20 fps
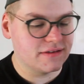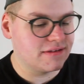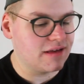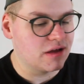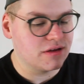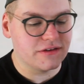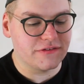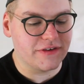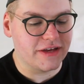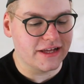It
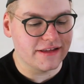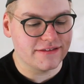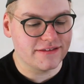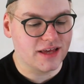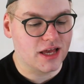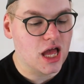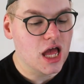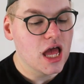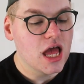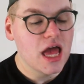sounds
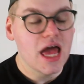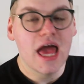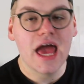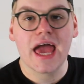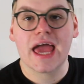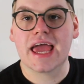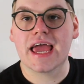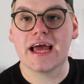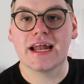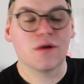fancy.
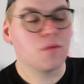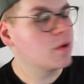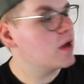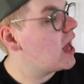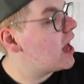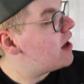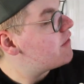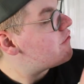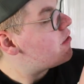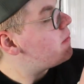And we
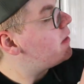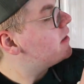have a